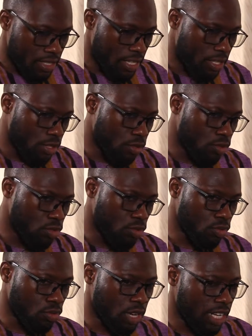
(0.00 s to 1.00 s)
take you
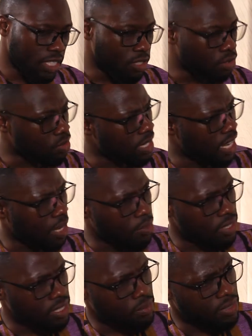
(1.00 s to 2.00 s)
to an issue that
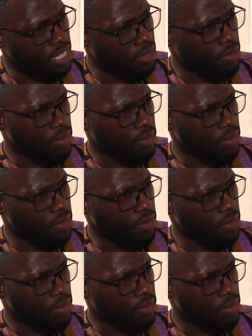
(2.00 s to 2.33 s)
happened sometime